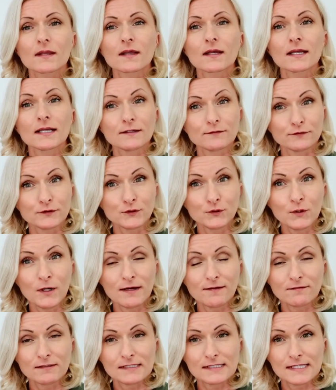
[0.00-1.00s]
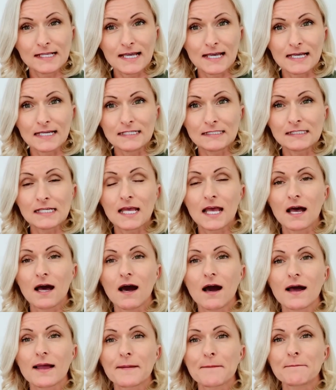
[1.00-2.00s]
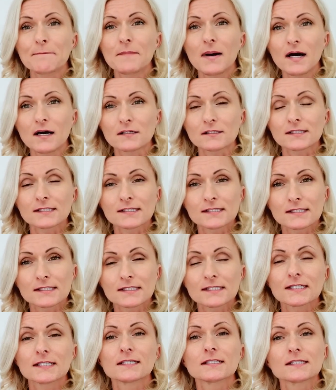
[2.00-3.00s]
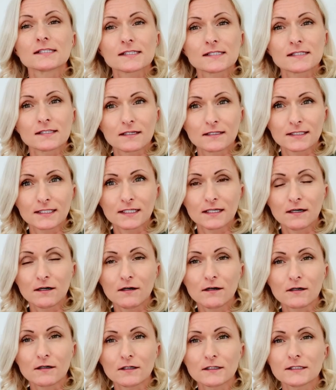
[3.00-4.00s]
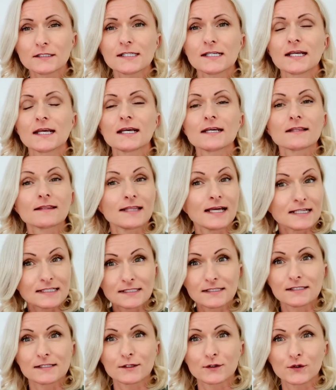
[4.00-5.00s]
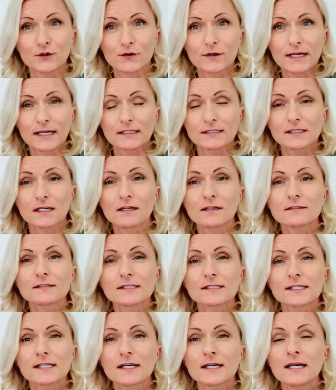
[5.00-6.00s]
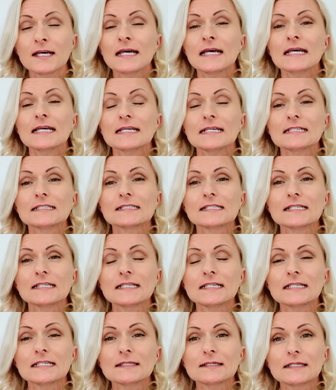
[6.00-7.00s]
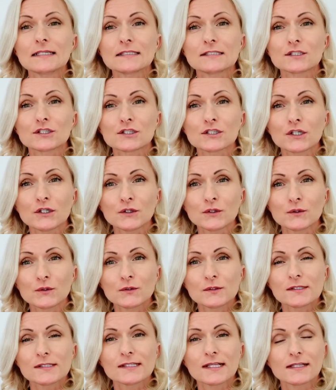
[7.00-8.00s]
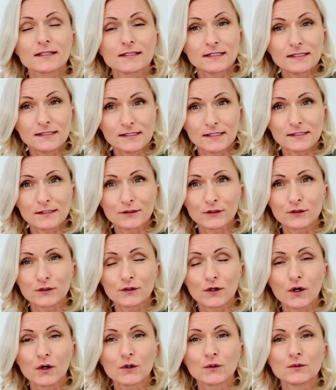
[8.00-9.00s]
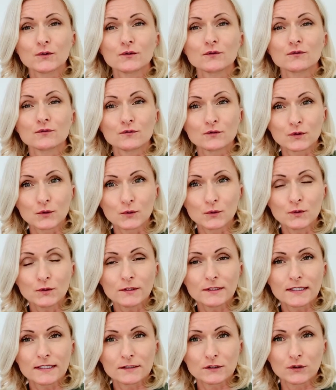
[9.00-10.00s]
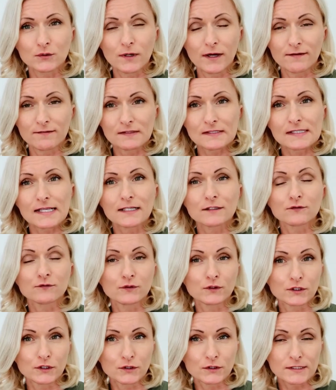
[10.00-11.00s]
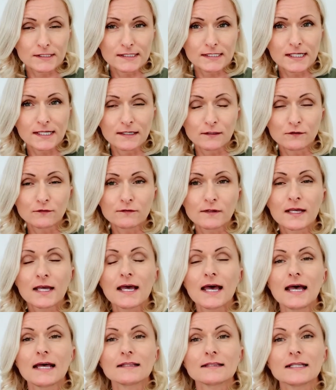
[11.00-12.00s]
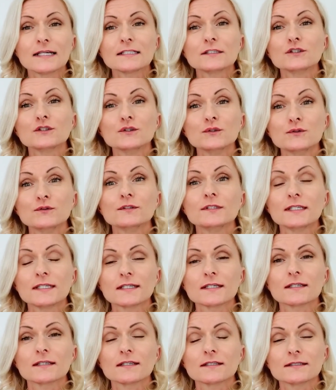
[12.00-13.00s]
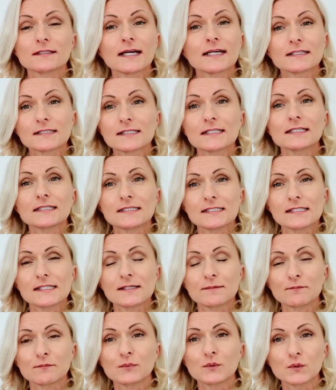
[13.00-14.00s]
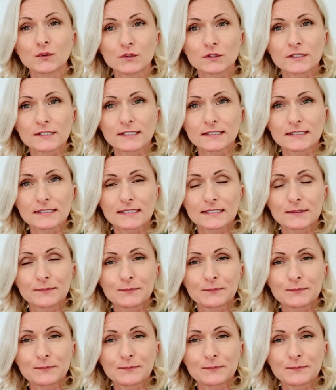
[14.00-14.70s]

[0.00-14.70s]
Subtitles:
If you have said, I must study hard, that is the correct answer. It shows that is your own rule that you have set for yourself and that you think that it is important.